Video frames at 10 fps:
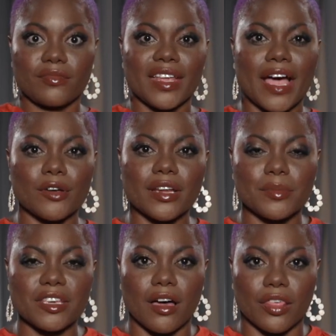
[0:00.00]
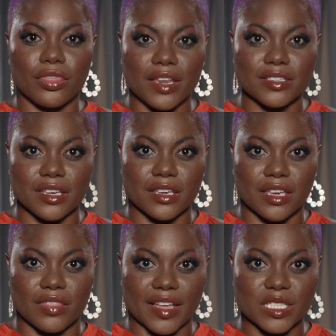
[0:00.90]
how can I be authentic
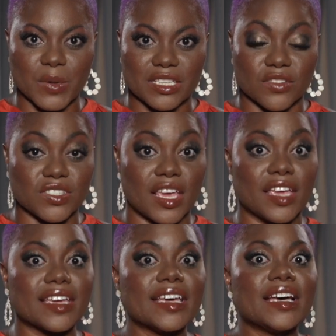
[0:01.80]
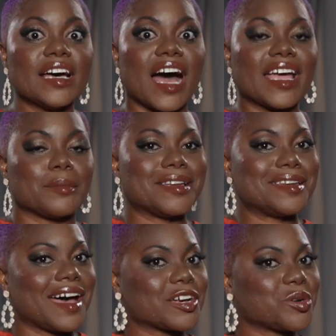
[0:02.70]
in that space of saying, I am
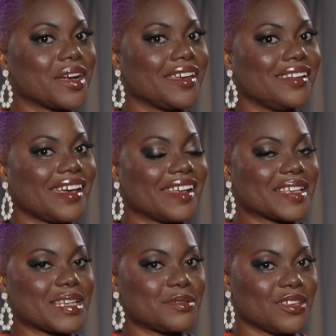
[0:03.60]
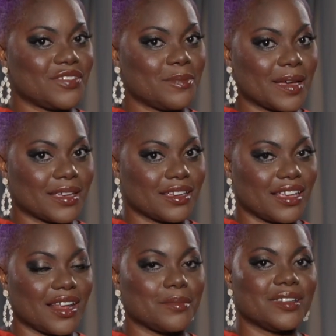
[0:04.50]
not great at accepting feedback
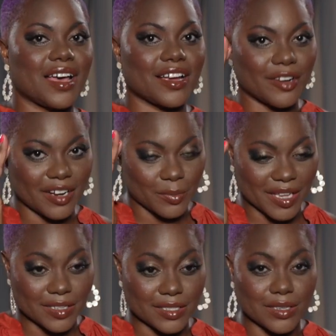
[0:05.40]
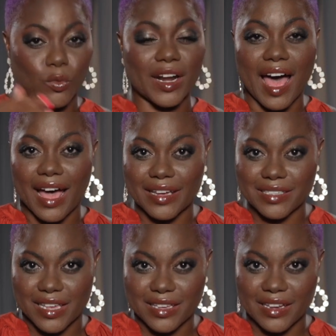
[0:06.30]
and I'm not great at it, because what I
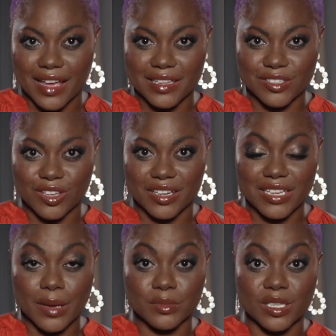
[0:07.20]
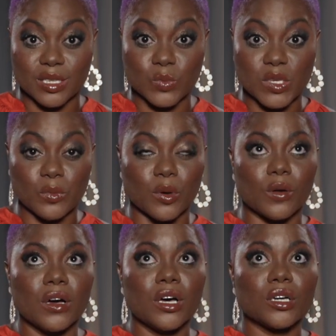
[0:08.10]
take it as a lot of times is
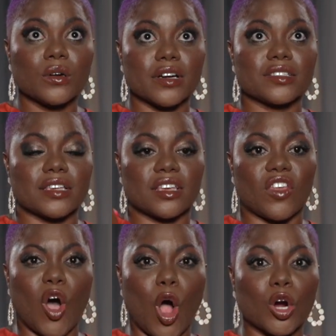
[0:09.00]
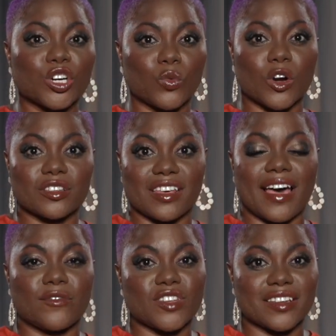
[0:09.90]
people criticizing the hard work that
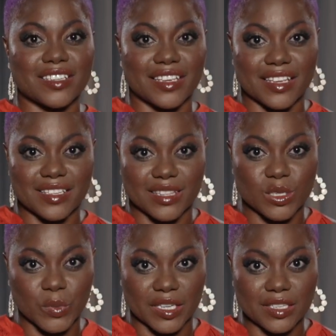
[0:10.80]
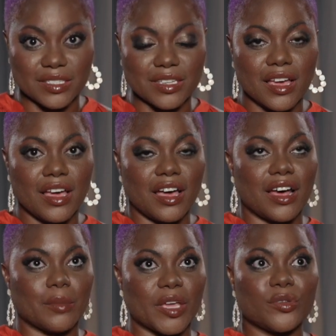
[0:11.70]
I've done to get to this place.
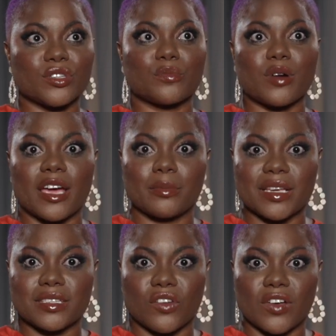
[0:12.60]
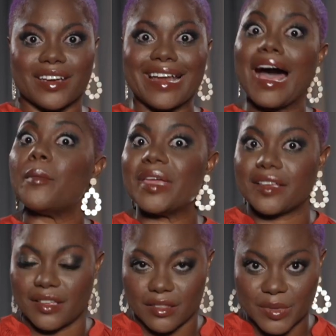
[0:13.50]
I used to pride myself on not
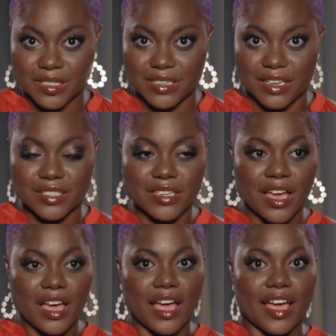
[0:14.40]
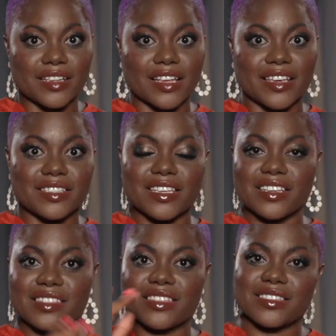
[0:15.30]
making the mistakes, as I sit
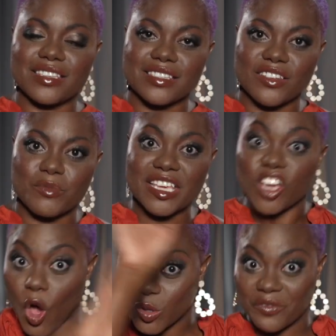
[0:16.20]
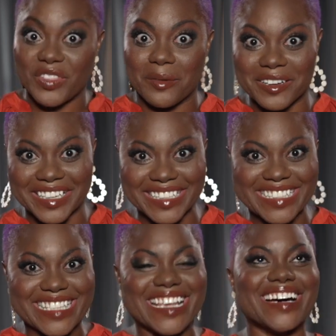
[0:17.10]
in this season of making all of them.
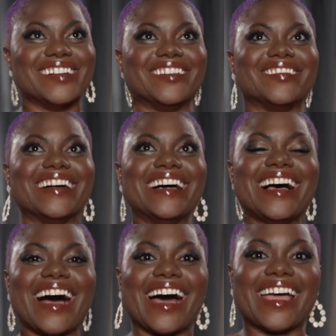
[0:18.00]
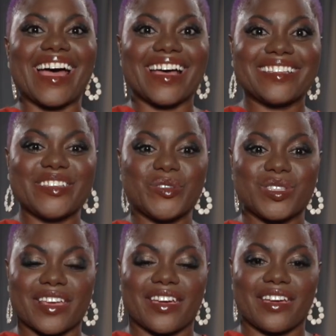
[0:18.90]
So I had to
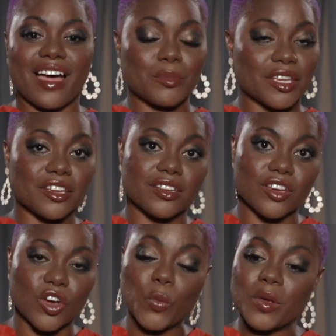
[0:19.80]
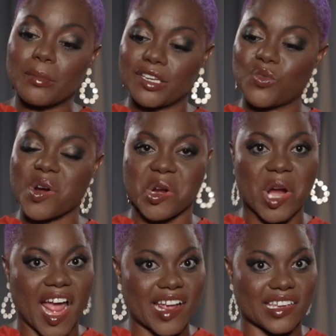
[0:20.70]
say, I'm going to open my door a
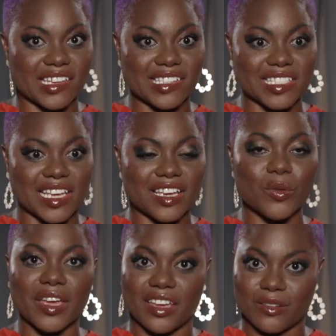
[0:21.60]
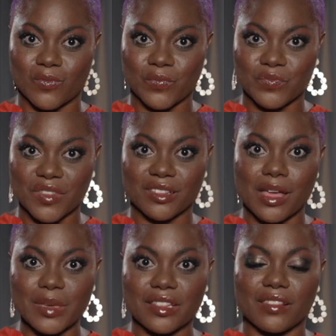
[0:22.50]
crack and say, okay, let
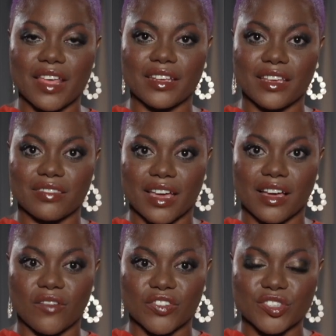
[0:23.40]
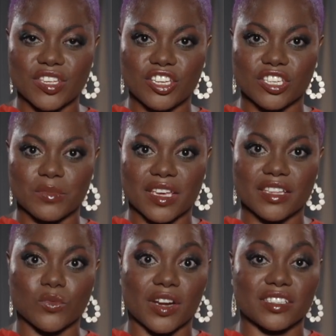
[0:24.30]
me let in that conversation,
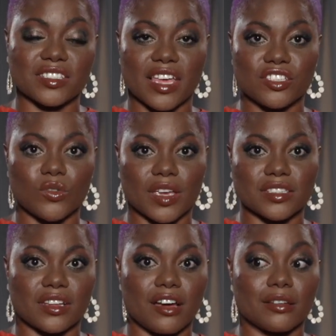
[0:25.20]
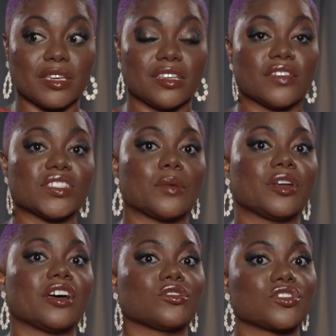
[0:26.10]
because what it's then doing is allowing me to give someone
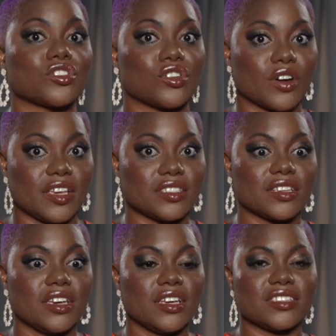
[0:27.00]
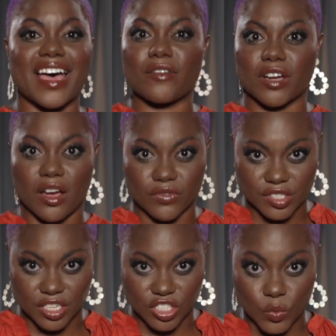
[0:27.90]
else the grace to have a
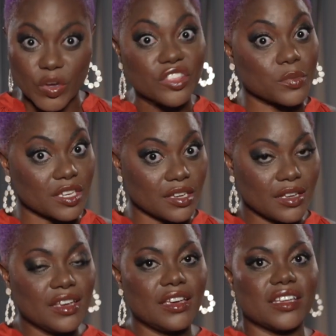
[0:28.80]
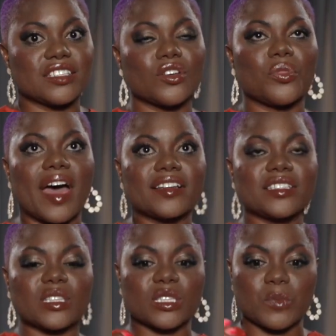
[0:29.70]
conversation with me. And so that's
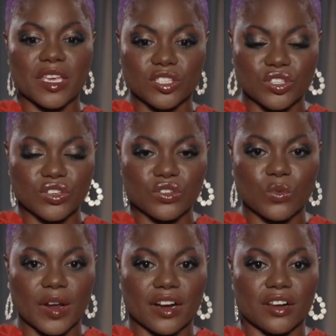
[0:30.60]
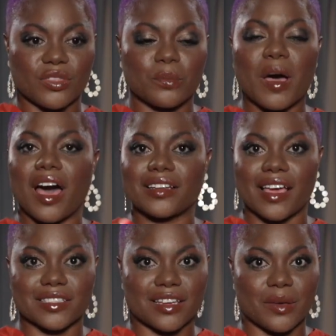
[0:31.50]
the space too, where the
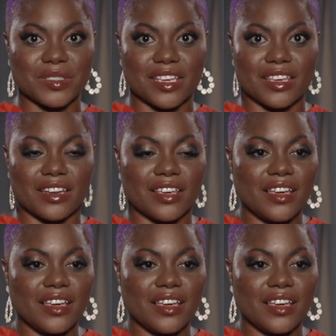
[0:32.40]
podcast comes in.